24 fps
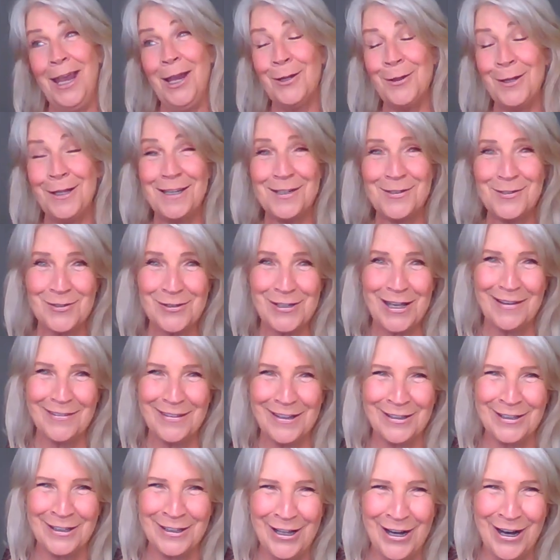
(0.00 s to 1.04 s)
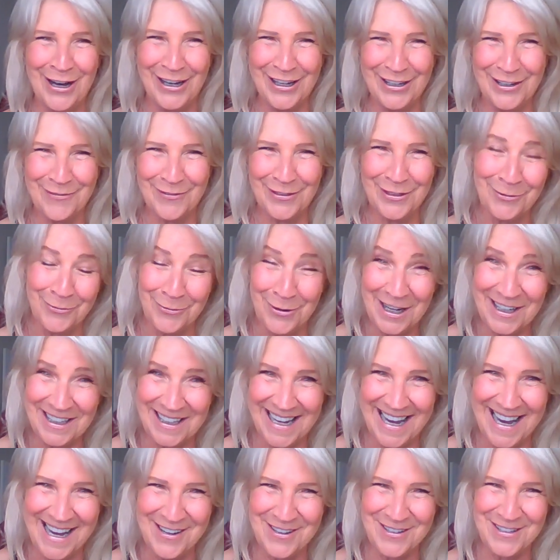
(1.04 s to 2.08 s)
aliens on the lawn of the
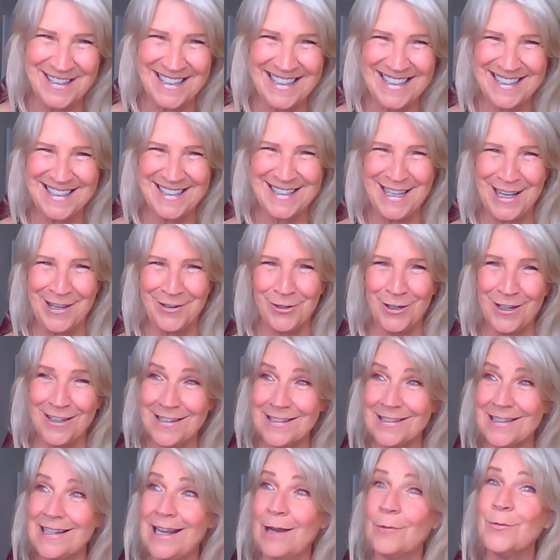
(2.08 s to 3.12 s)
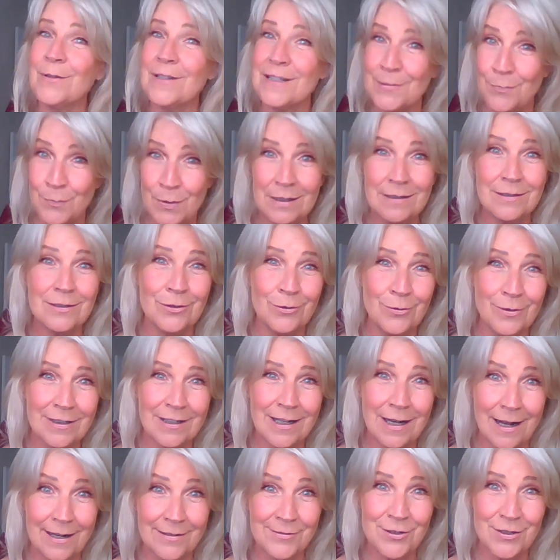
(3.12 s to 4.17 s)
White House, et cetera, because that would speak to a
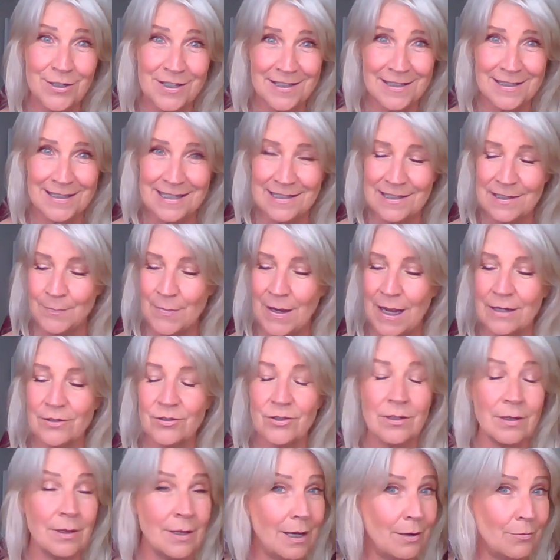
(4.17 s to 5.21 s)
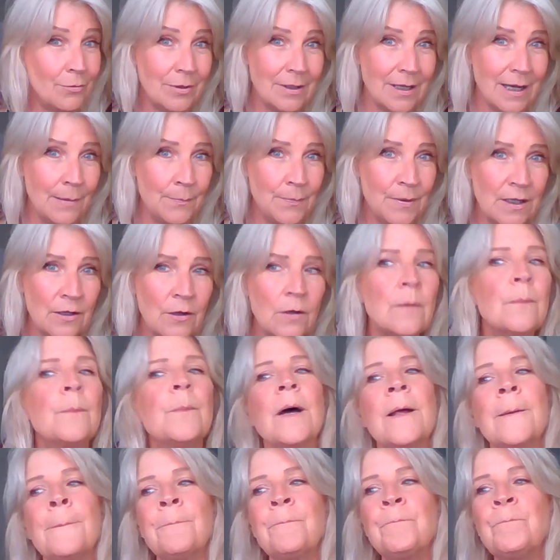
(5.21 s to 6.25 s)
consciousness match and that would not be good.
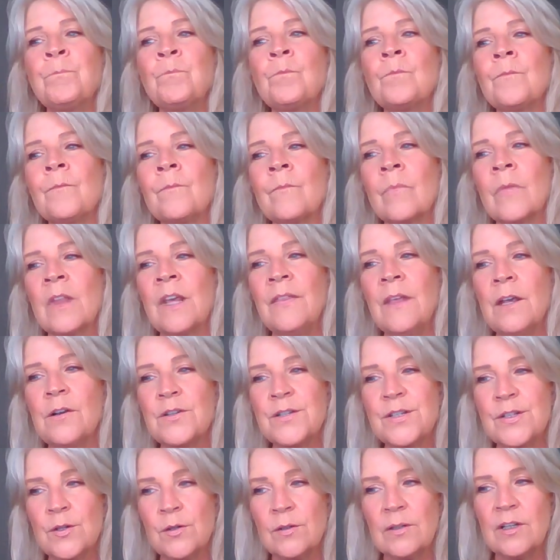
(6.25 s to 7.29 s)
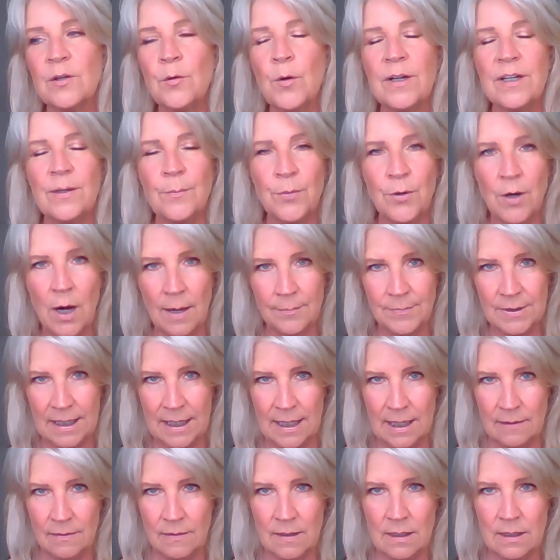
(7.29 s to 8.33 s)
But they're certainly going to
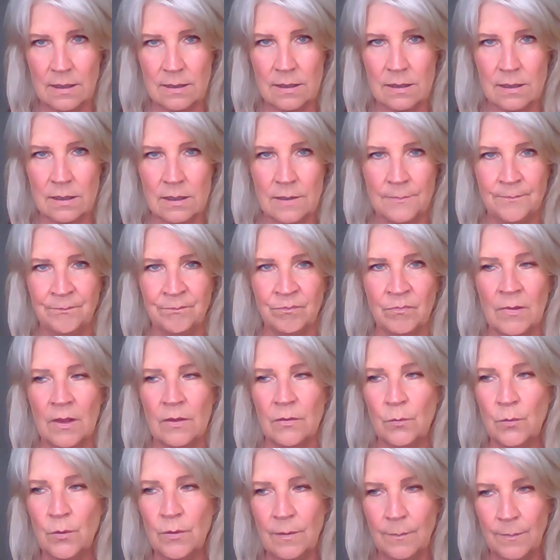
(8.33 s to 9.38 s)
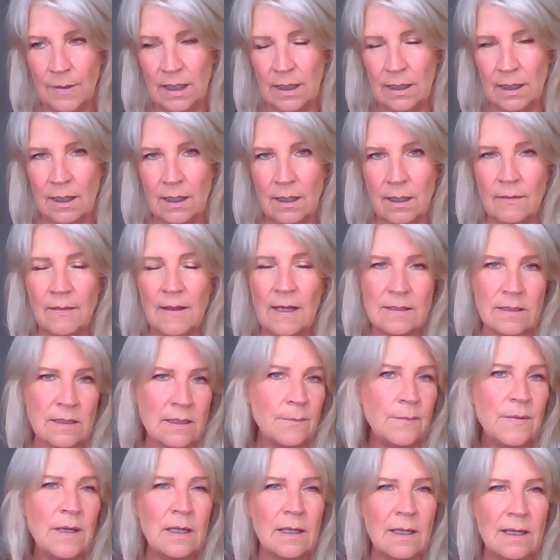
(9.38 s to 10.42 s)
propagate this through the media, and that's
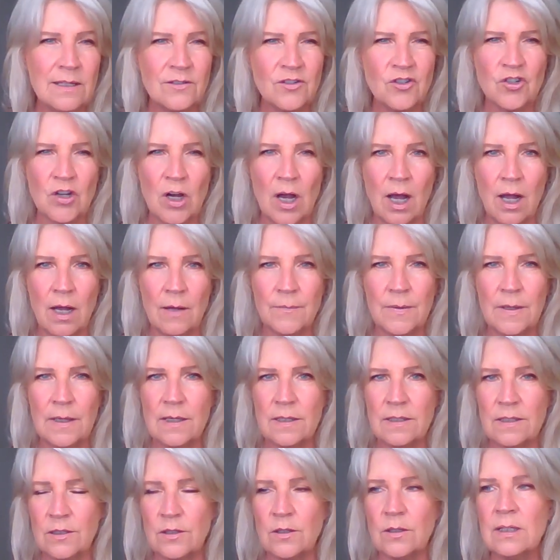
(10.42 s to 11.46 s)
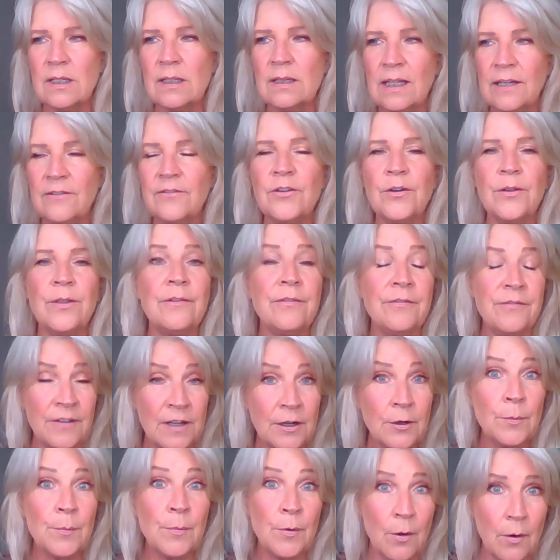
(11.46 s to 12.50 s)
the media's job is to deliver the
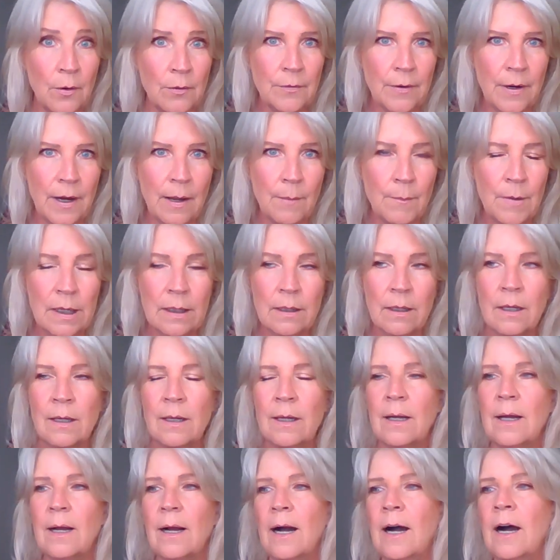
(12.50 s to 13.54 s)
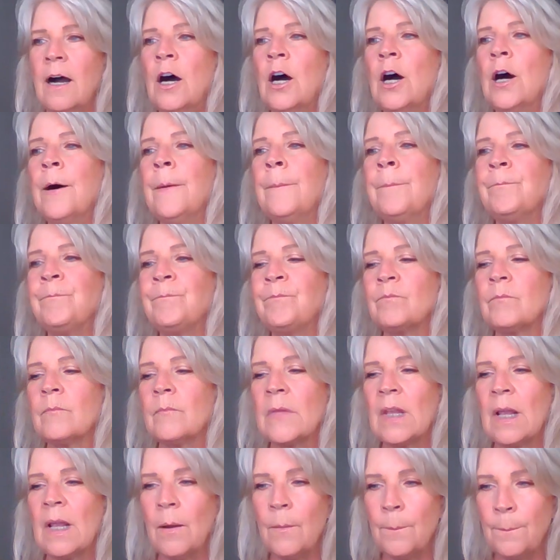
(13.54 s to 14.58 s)
fear programming. Um,
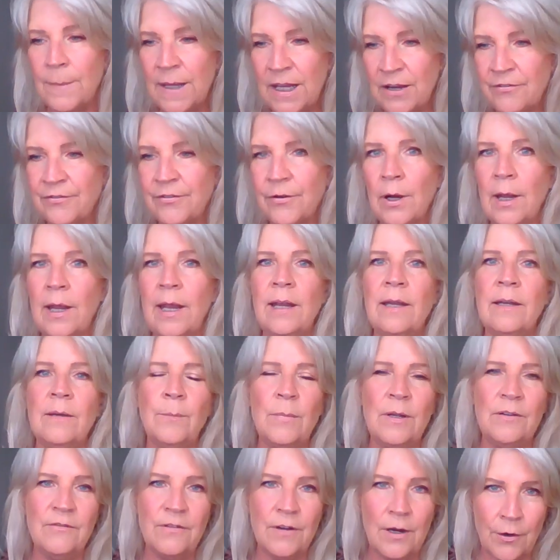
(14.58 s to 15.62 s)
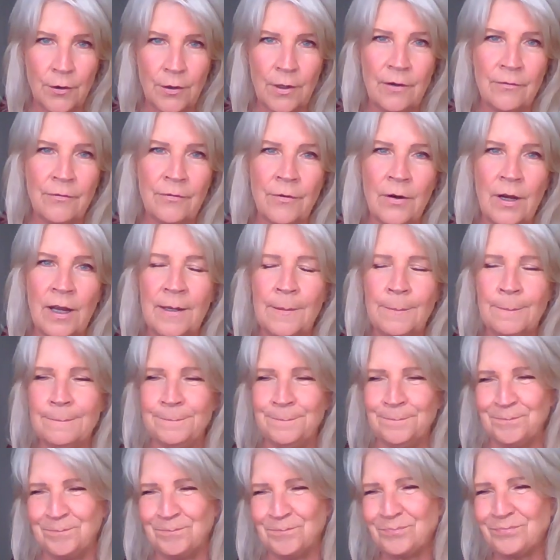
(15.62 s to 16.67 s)
be afraid, be very afraid.
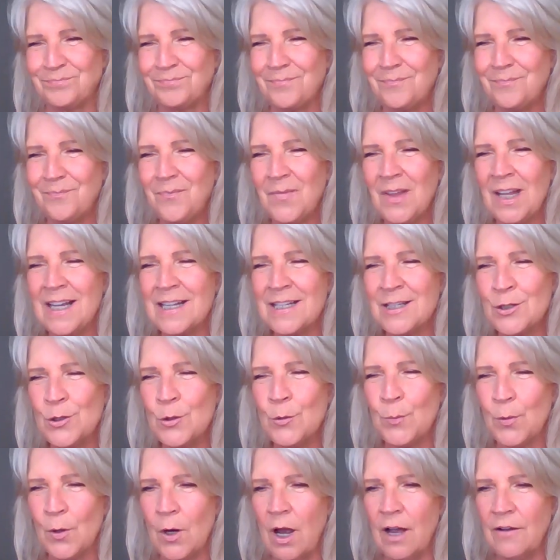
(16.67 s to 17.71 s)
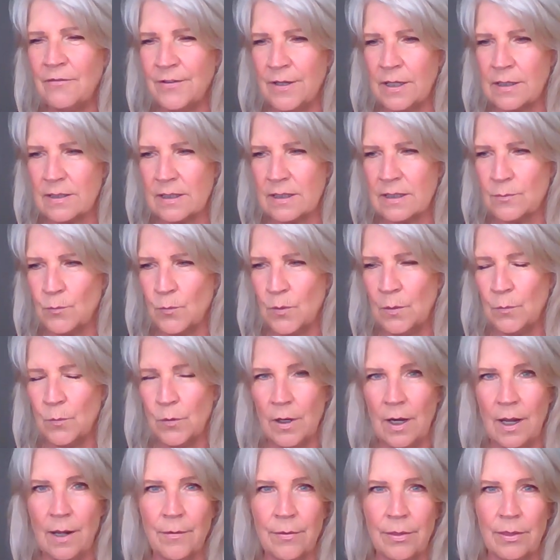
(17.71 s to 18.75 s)
Because who profits when
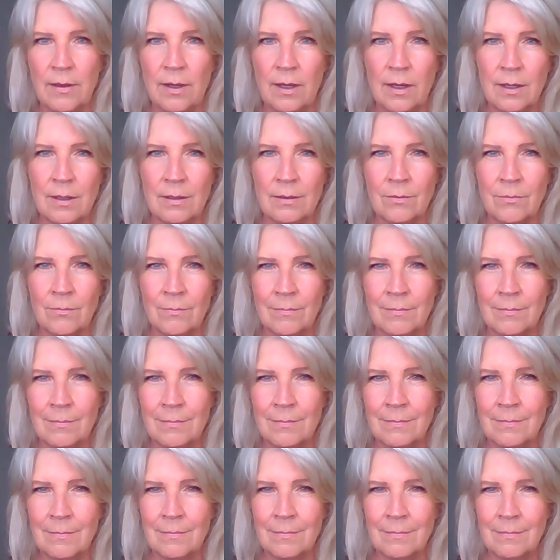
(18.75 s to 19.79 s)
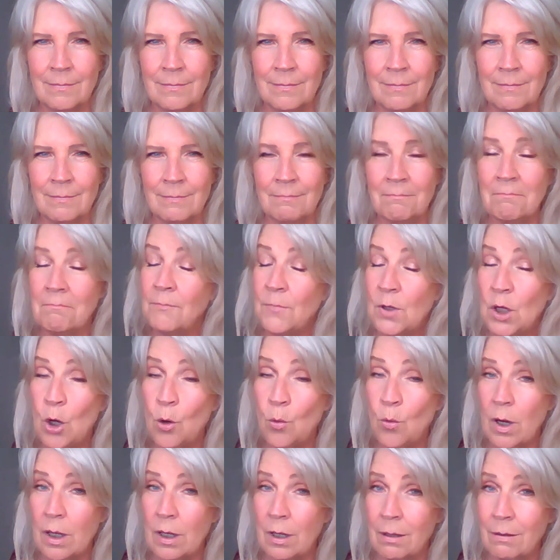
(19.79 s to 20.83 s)
we're healthy? No
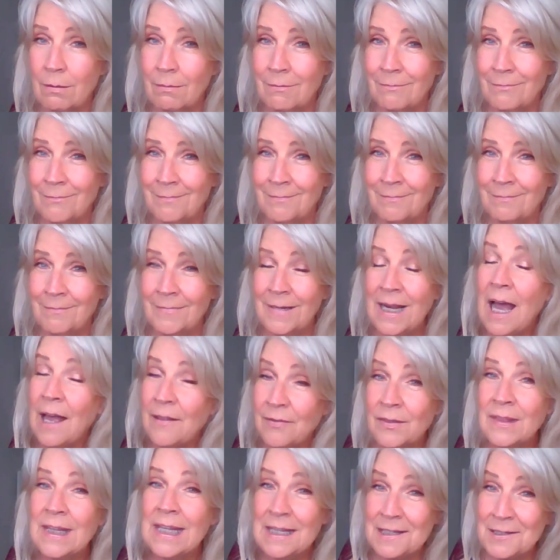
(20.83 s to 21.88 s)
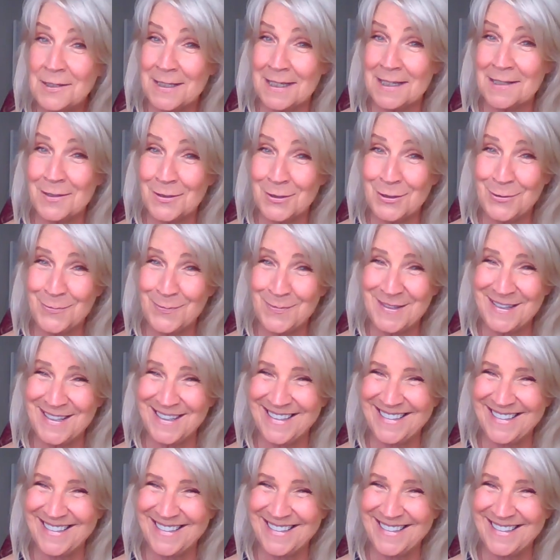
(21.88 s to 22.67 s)
one not in these systems.